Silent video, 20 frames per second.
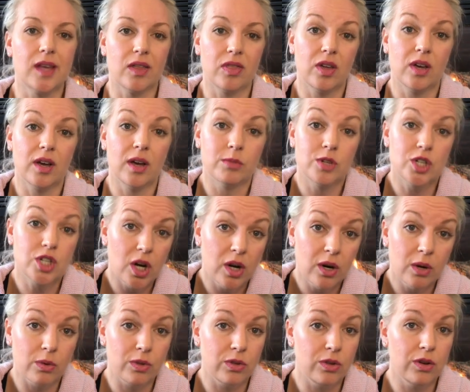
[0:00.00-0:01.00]
I think, I'm
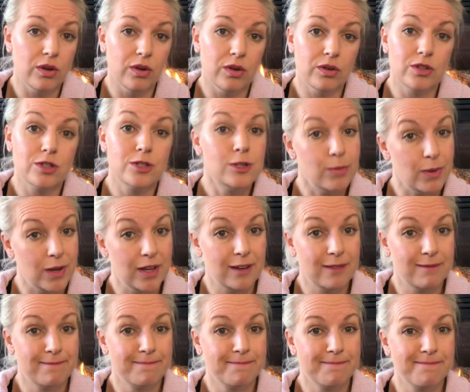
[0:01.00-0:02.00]
sharing with you to be.
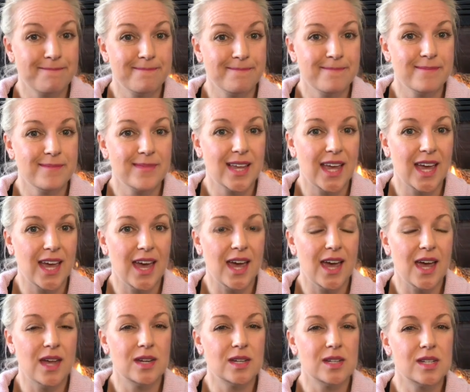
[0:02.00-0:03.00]

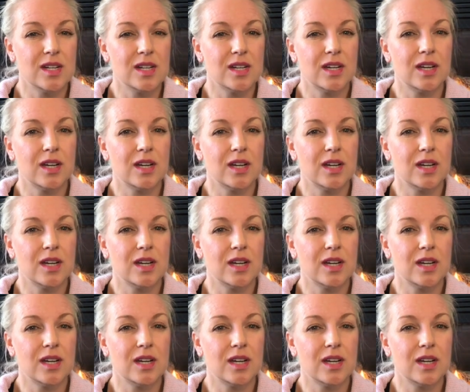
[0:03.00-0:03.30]
And,